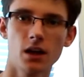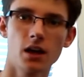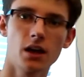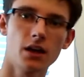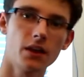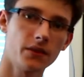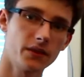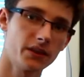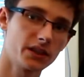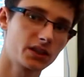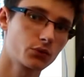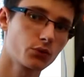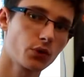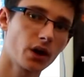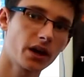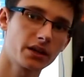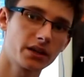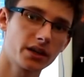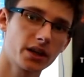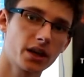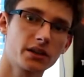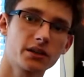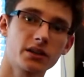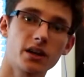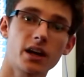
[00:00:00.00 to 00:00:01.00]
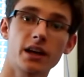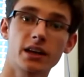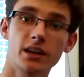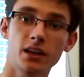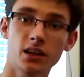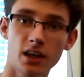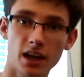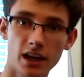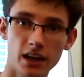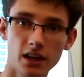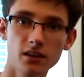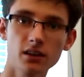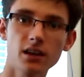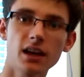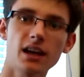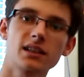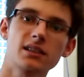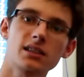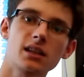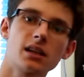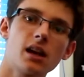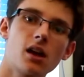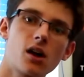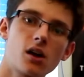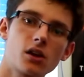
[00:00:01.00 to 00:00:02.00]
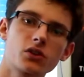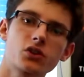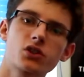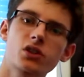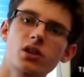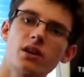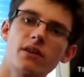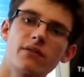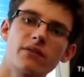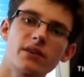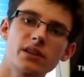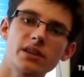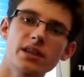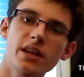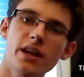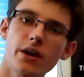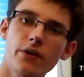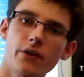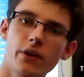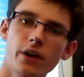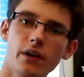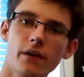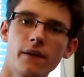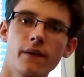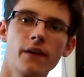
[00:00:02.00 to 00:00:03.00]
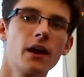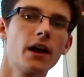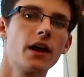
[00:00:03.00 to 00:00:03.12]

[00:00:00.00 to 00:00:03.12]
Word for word: and this radiator again has a large surface area